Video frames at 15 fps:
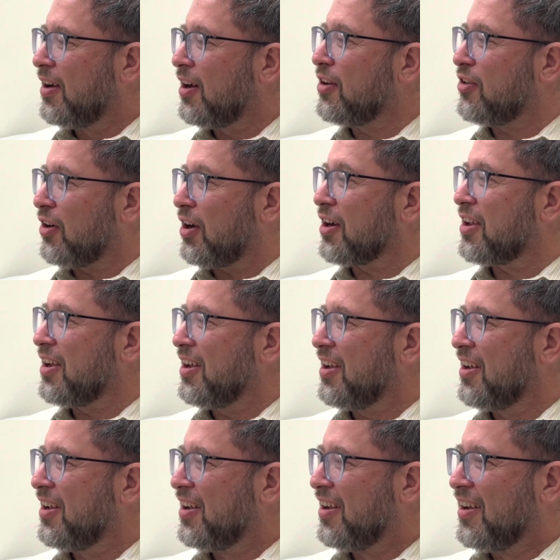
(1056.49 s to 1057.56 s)
A donkey
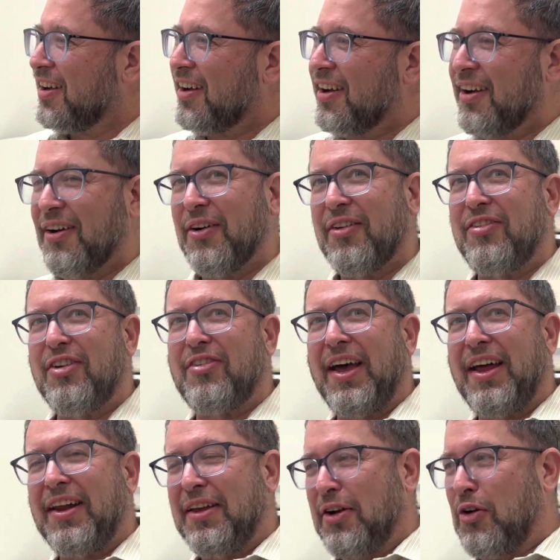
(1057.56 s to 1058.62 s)
who has just
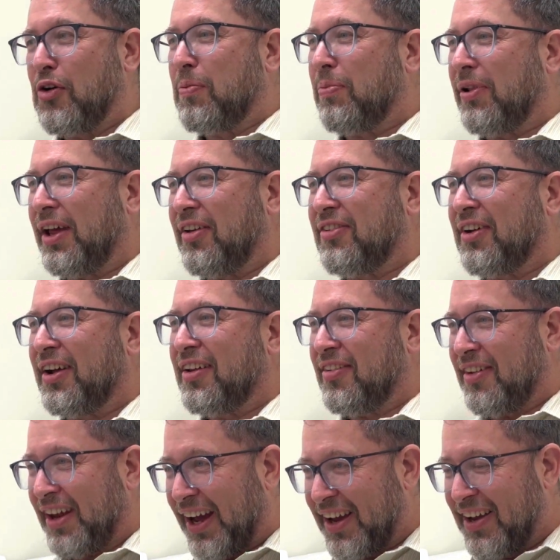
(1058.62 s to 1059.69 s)
had a yoke placed on his
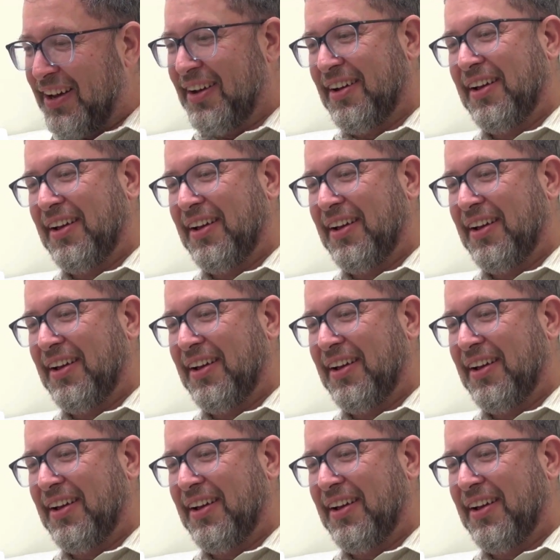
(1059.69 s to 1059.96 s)
neck